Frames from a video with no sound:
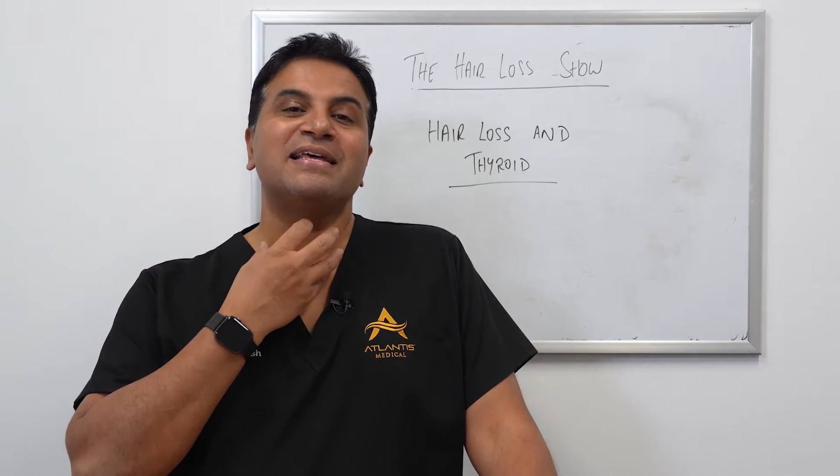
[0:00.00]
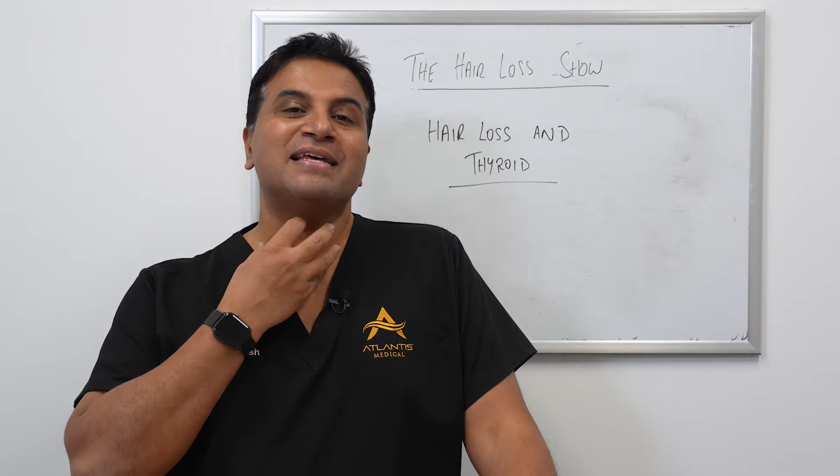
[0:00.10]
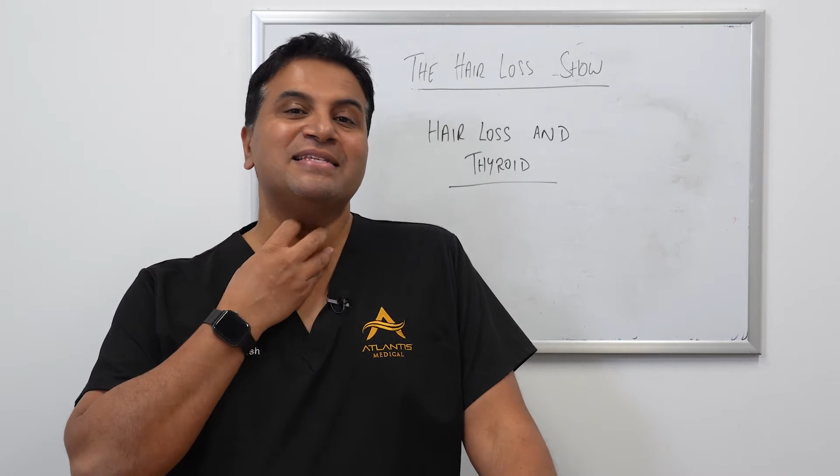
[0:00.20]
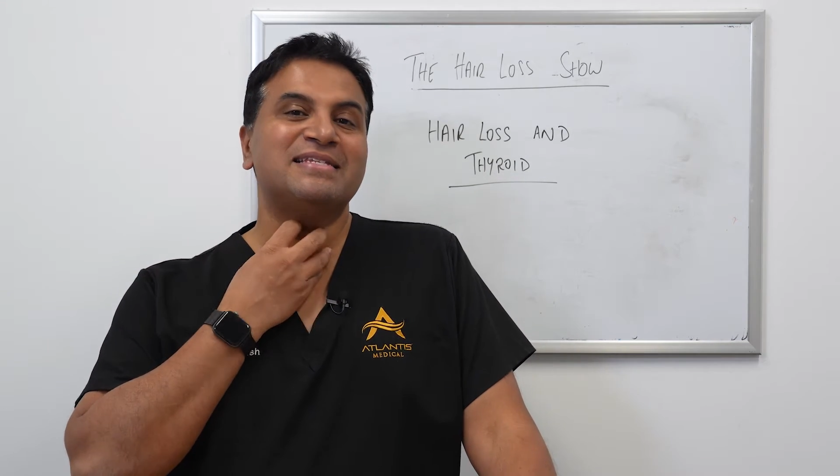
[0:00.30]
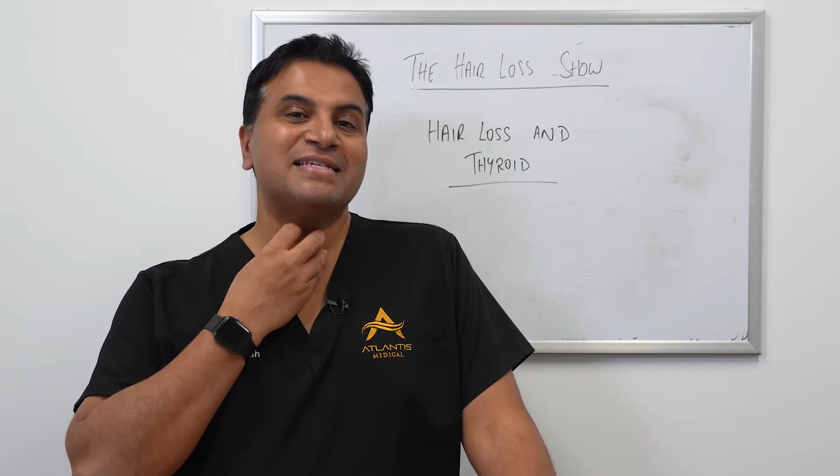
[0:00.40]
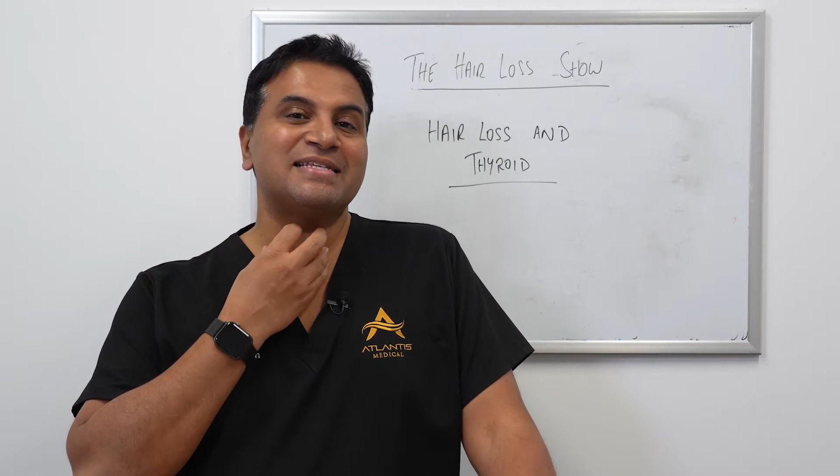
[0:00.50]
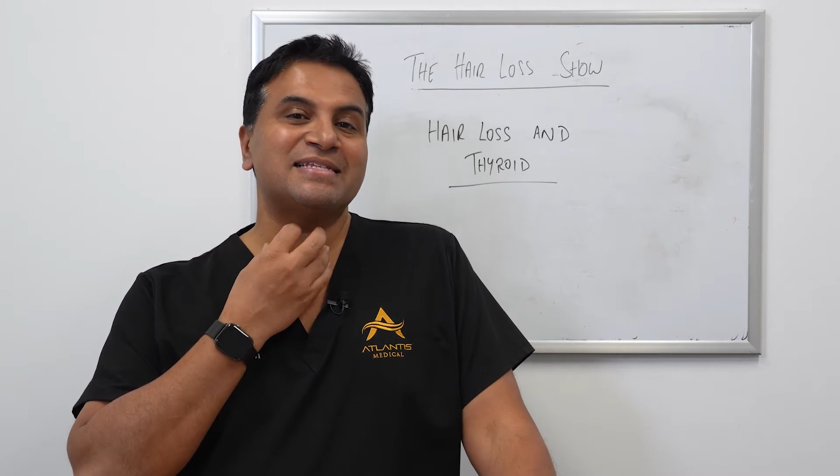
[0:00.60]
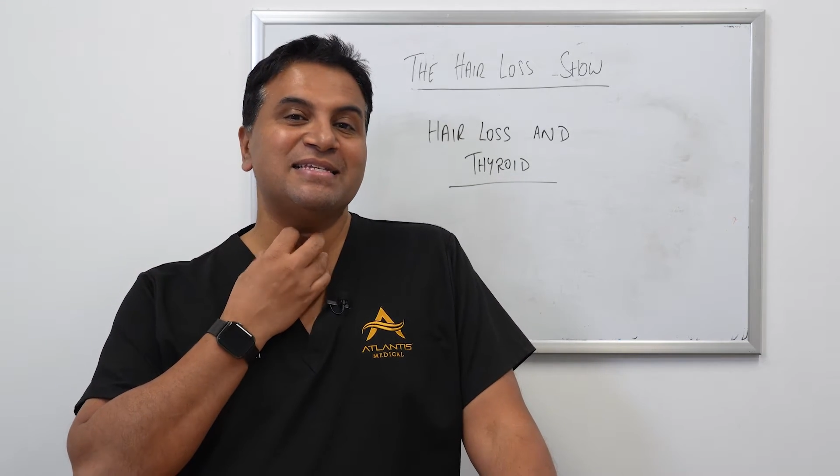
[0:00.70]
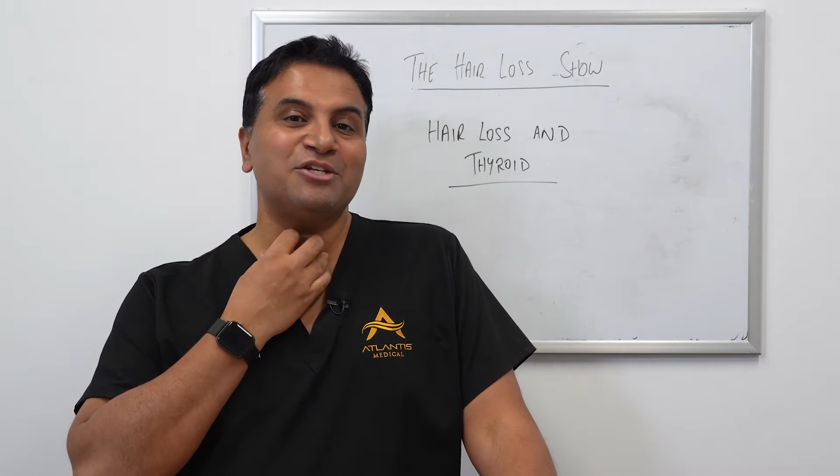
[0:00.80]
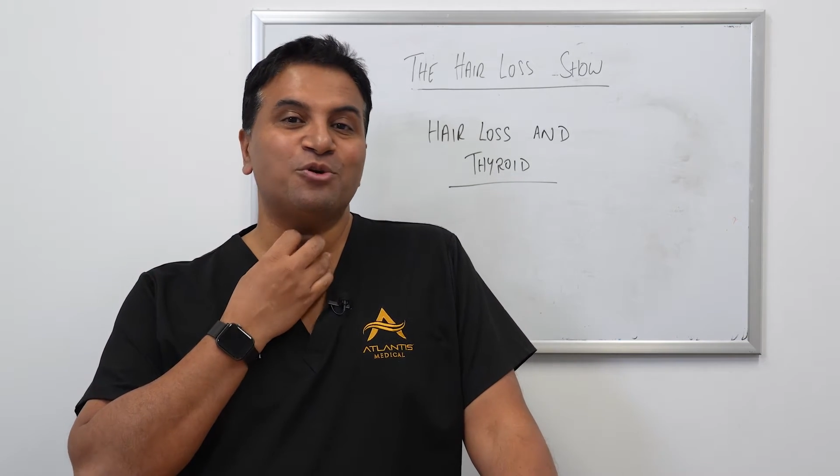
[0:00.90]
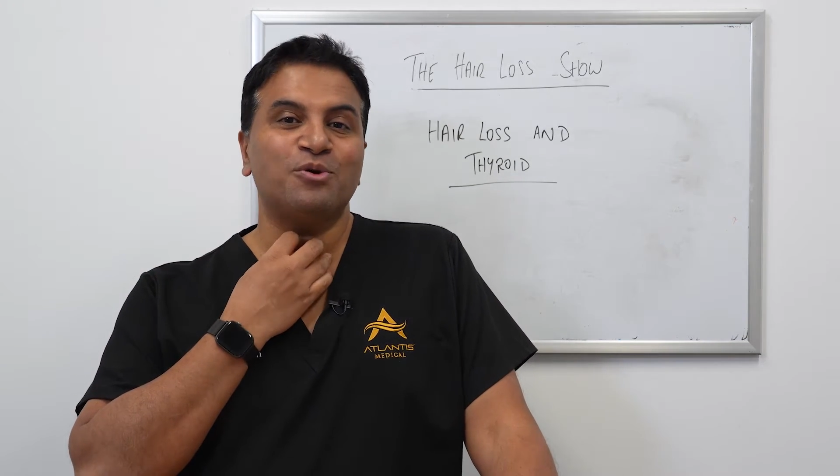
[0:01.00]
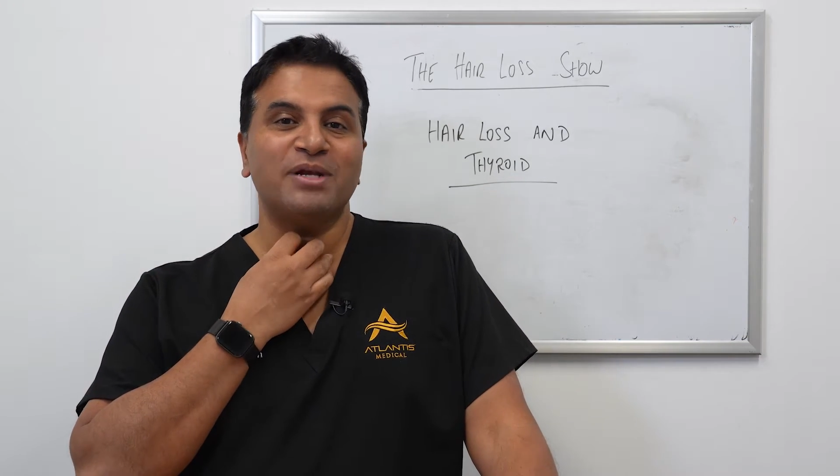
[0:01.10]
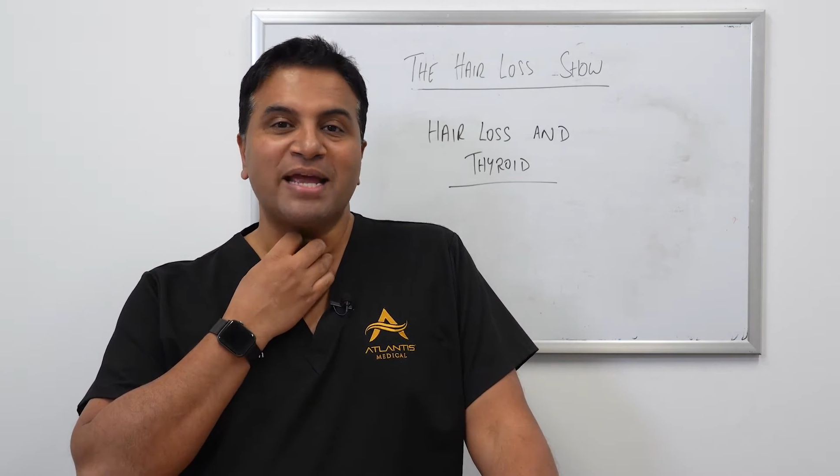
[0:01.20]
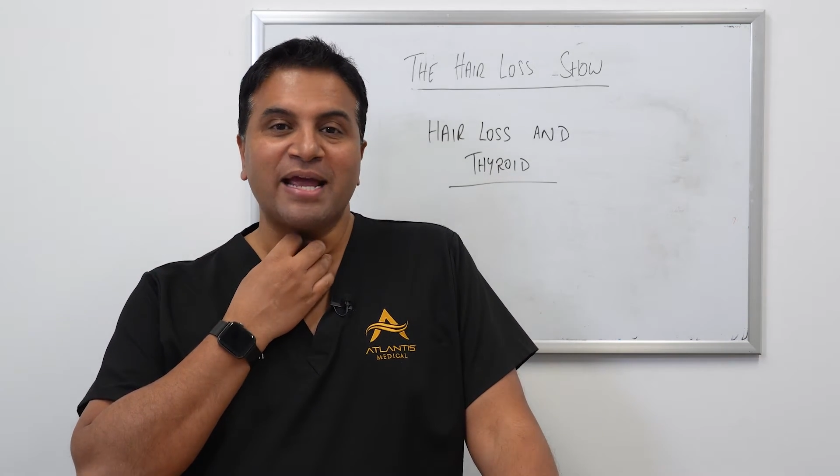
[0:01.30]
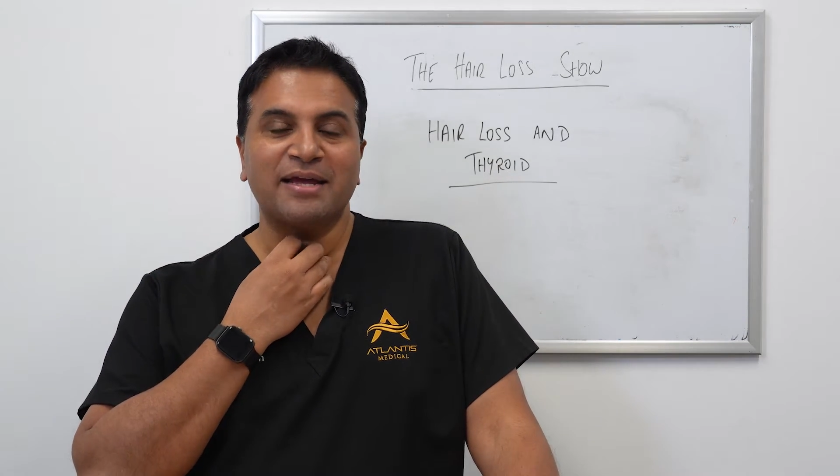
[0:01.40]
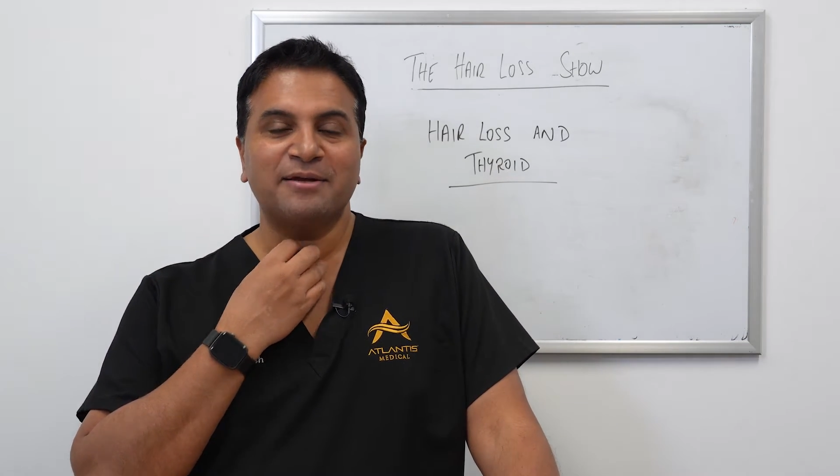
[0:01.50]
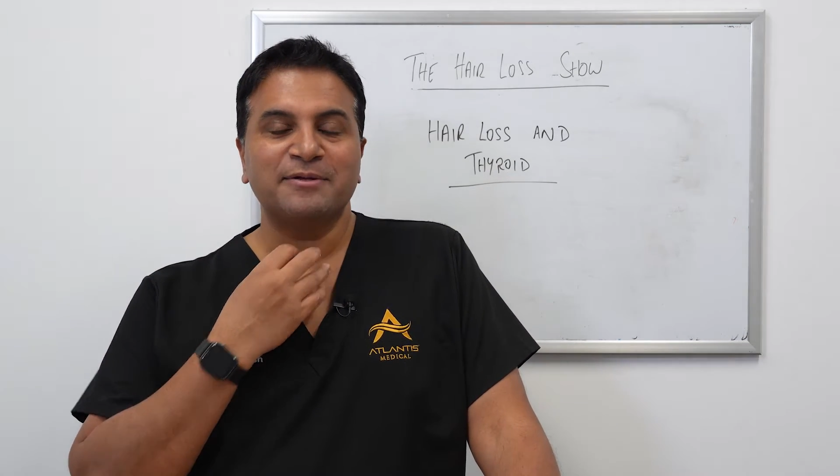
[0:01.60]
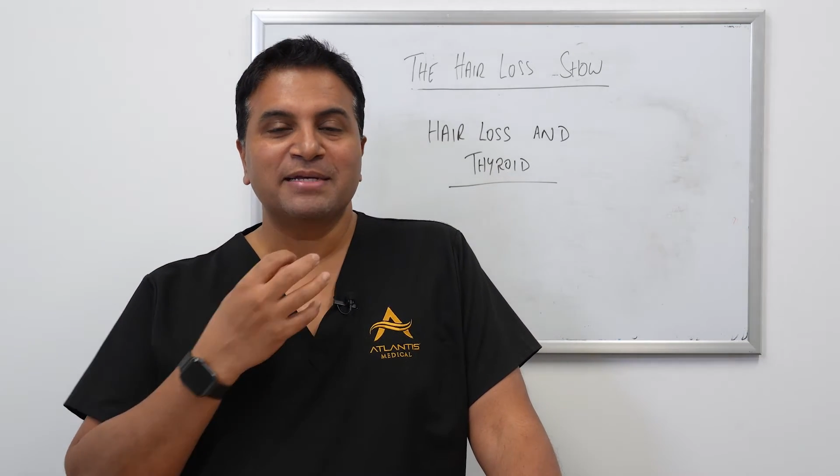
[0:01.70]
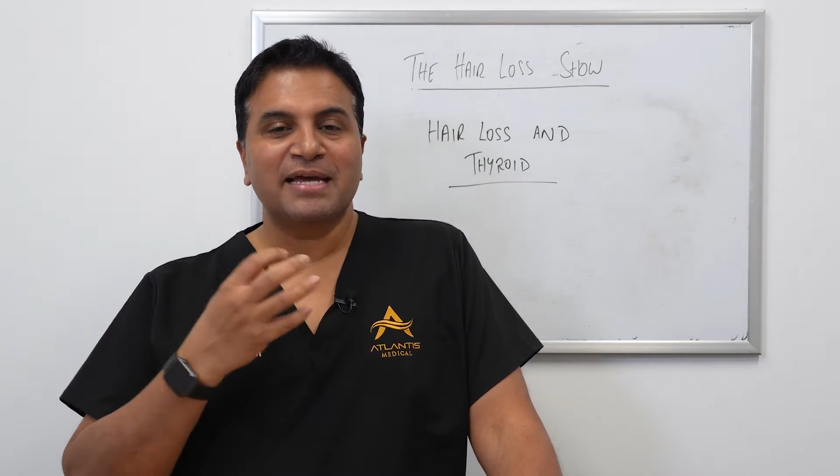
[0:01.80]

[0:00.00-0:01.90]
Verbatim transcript: that sits in your neck